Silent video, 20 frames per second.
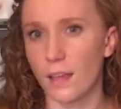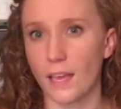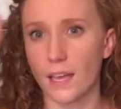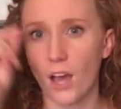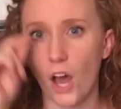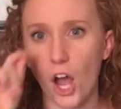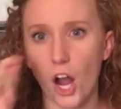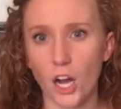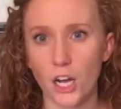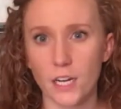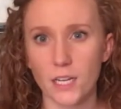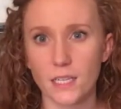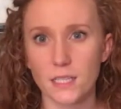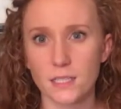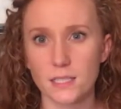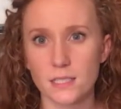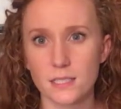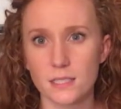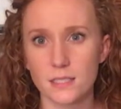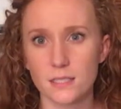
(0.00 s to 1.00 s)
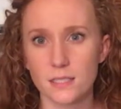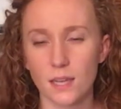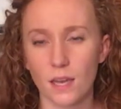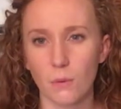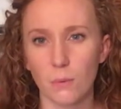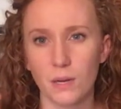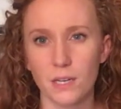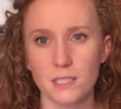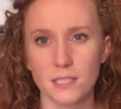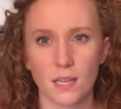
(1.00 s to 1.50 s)
like artist,
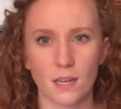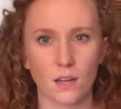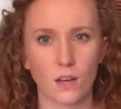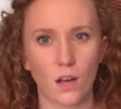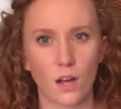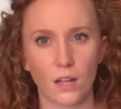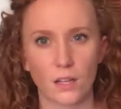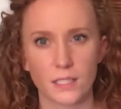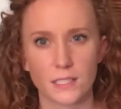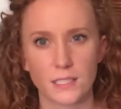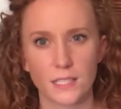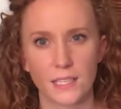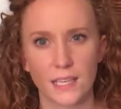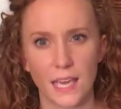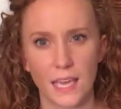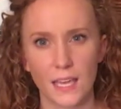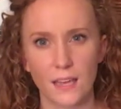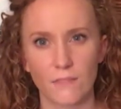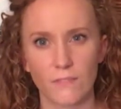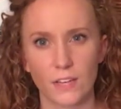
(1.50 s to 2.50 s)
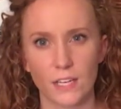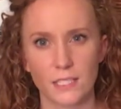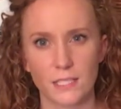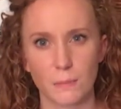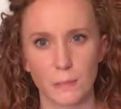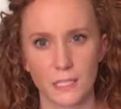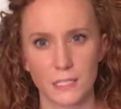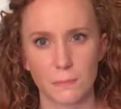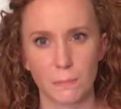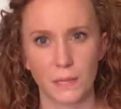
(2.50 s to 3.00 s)
what is that called? It's a
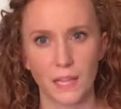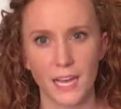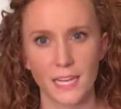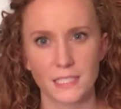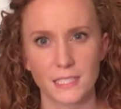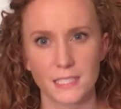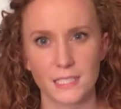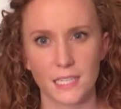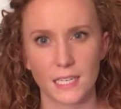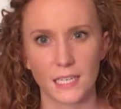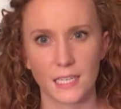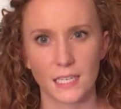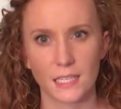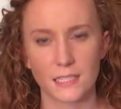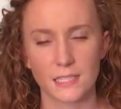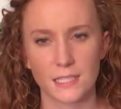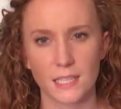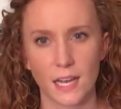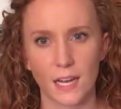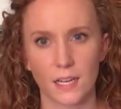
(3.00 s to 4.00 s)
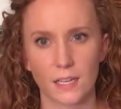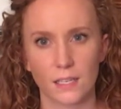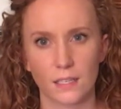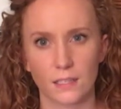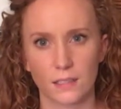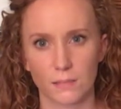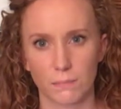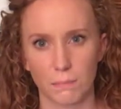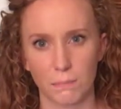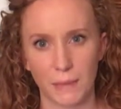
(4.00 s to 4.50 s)
canvas, but it's plastic. It's not
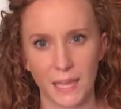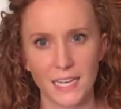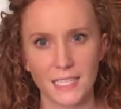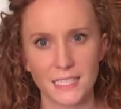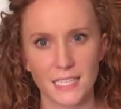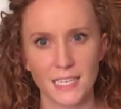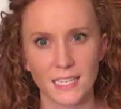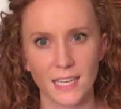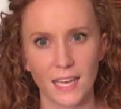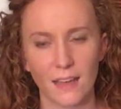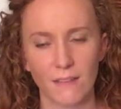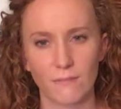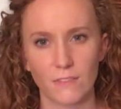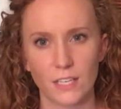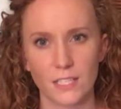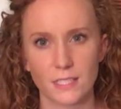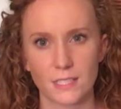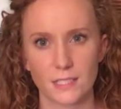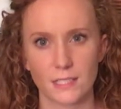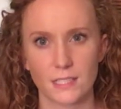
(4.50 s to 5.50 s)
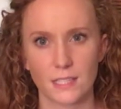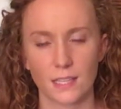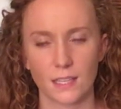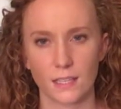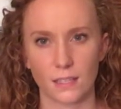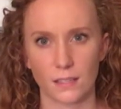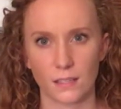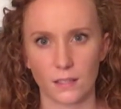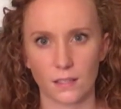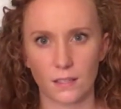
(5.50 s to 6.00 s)
a painting canvas. It's
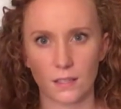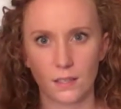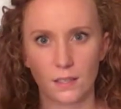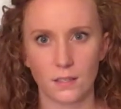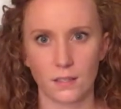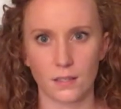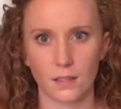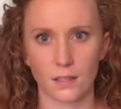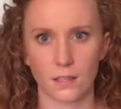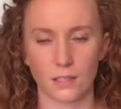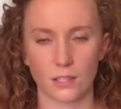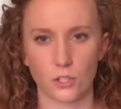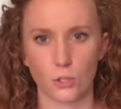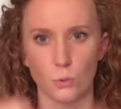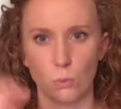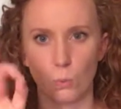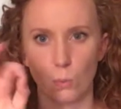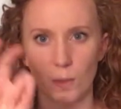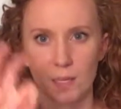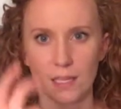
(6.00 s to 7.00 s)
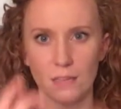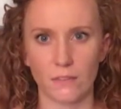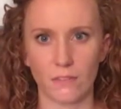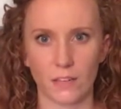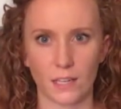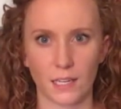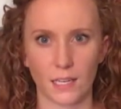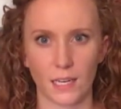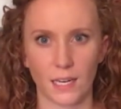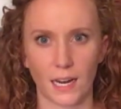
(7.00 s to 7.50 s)
the, like you
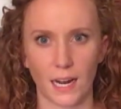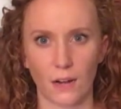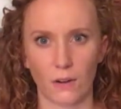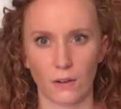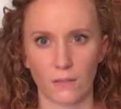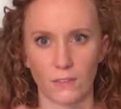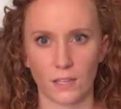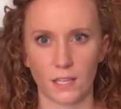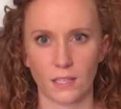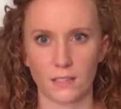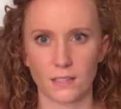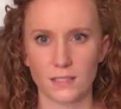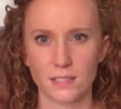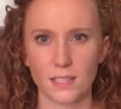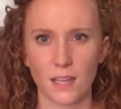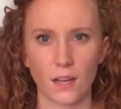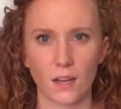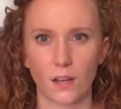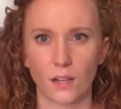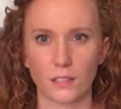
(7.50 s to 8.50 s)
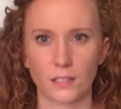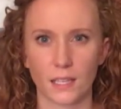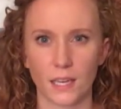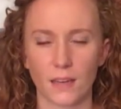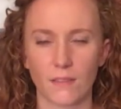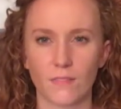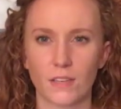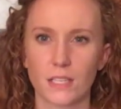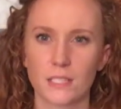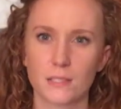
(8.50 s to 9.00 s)
weave in and out of it. It's not called
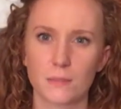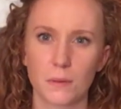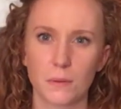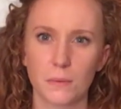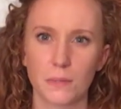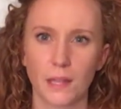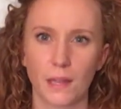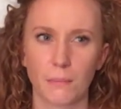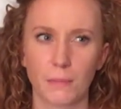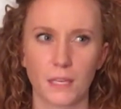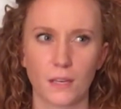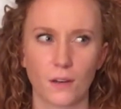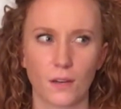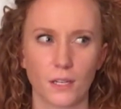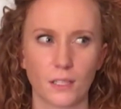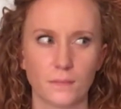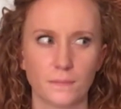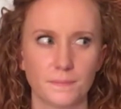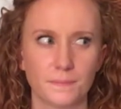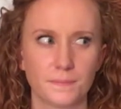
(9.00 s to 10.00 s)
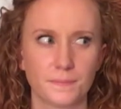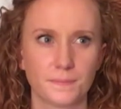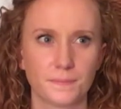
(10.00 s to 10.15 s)
canvas. What would that be called?